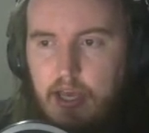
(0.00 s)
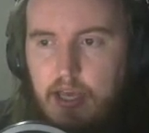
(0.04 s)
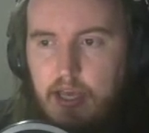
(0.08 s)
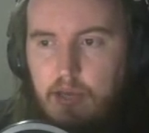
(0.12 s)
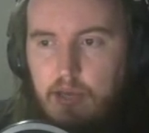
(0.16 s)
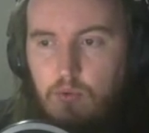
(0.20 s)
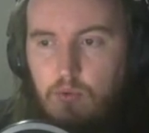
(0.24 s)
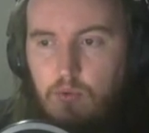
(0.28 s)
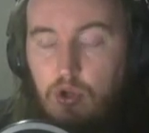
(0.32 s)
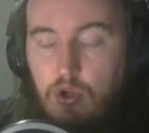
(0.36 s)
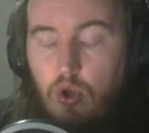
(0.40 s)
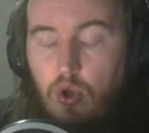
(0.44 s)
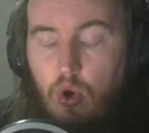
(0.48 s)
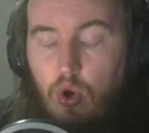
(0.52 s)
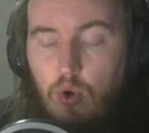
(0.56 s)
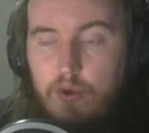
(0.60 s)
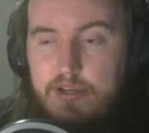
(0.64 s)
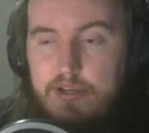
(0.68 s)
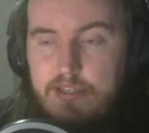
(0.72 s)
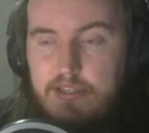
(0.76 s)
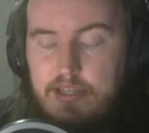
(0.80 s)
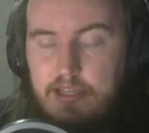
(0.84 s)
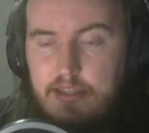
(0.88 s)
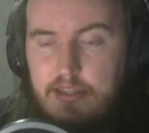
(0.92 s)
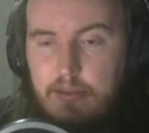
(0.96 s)
it will
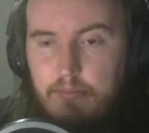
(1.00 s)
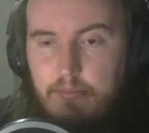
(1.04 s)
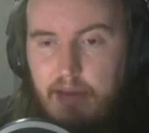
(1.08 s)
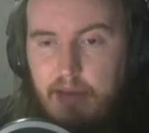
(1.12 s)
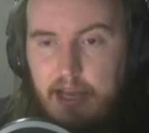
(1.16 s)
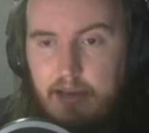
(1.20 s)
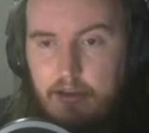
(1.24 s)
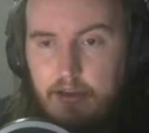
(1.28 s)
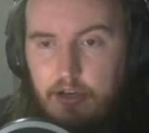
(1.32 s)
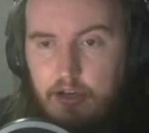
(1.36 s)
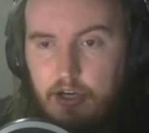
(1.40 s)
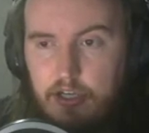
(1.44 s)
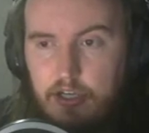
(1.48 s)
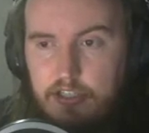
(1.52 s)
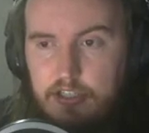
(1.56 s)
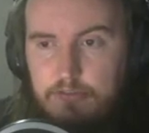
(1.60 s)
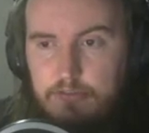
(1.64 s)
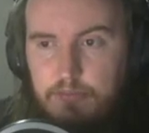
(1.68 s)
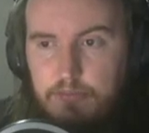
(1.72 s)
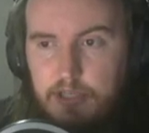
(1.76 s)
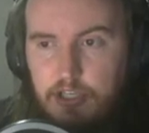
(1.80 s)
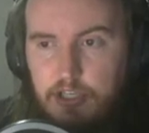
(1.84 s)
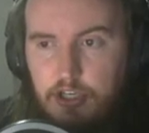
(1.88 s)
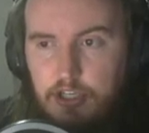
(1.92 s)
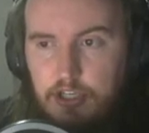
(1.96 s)
always hit the Malygos
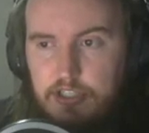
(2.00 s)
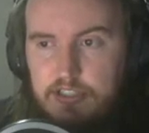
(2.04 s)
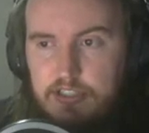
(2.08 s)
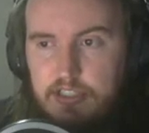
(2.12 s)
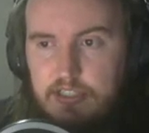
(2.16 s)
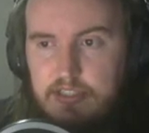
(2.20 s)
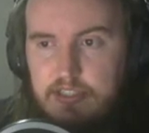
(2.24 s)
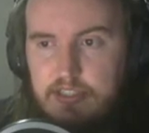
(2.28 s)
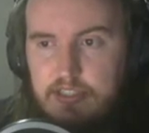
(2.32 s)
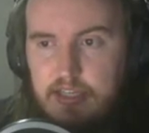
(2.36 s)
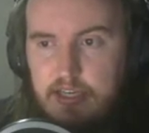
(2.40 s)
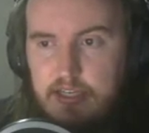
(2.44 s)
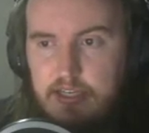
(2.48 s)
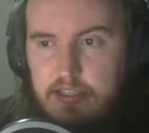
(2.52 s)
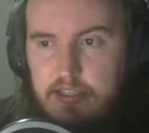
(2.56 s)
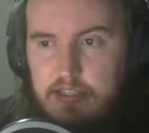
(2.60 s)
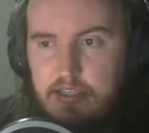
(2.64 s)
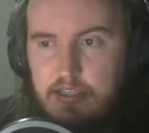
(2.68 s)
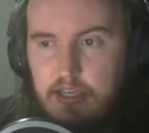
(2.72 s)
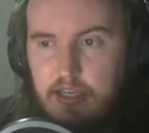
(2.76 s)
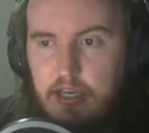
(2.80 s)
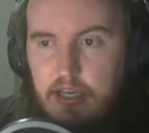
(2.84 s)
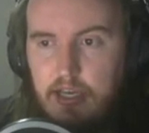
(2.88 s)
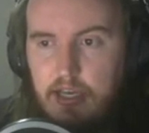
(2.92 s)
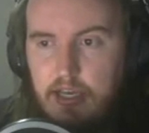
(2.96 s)
because it says